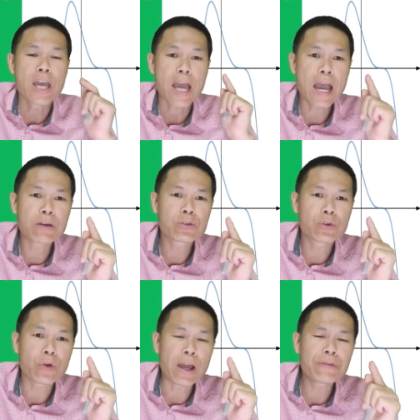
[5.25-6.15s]
how to
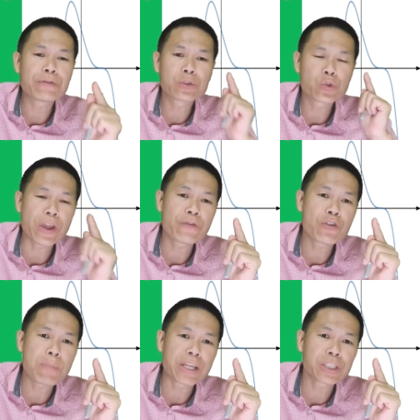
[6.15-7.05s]
graph
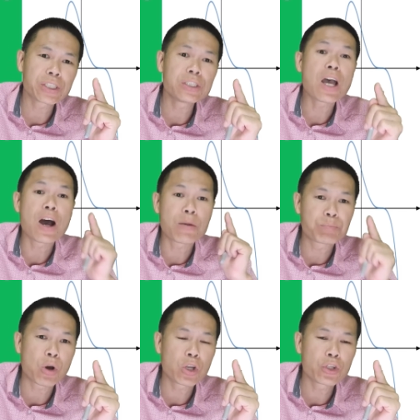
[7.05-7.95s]
transformation of
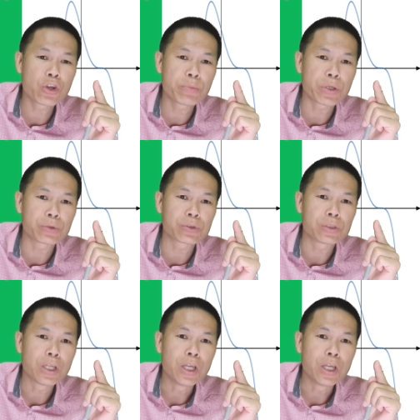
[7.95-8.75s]
polynomials.